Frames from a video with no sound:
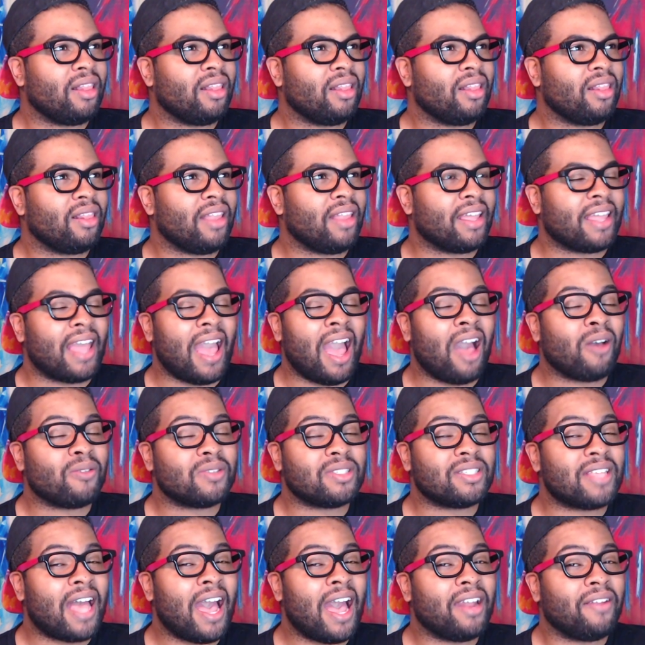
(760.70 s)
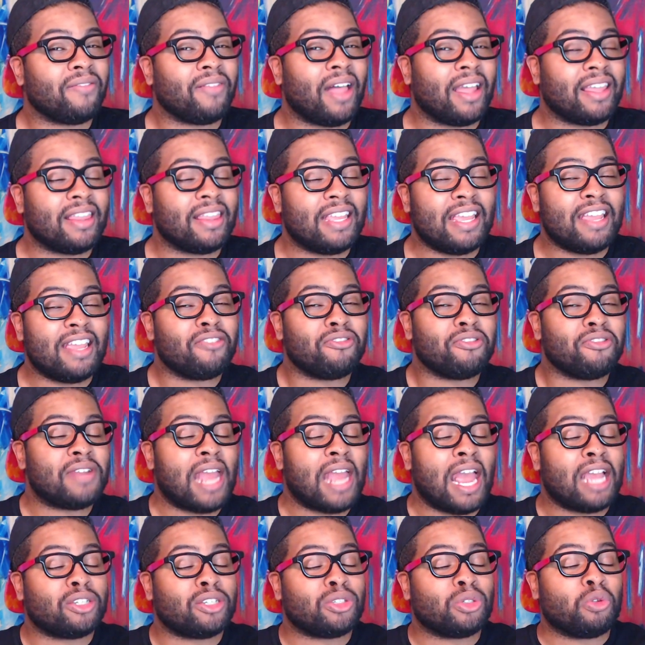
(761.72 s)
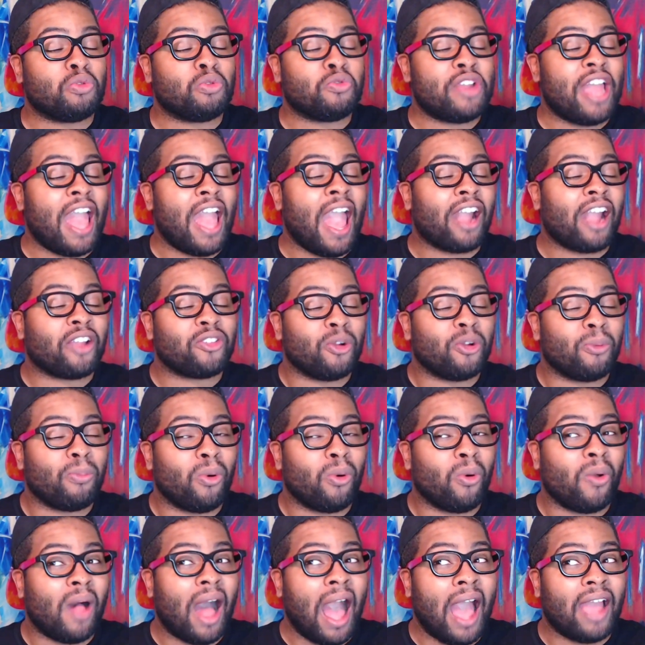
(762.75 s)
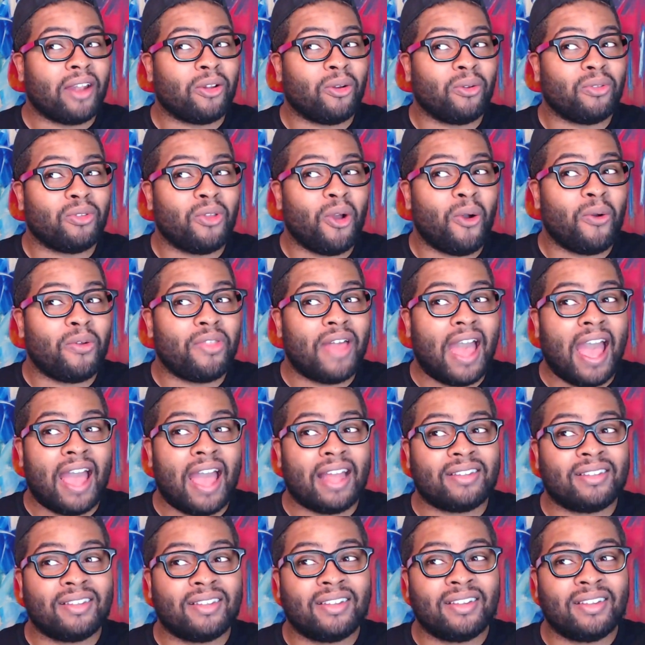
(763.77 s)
like, outside of like the international reactor pool, I don't know that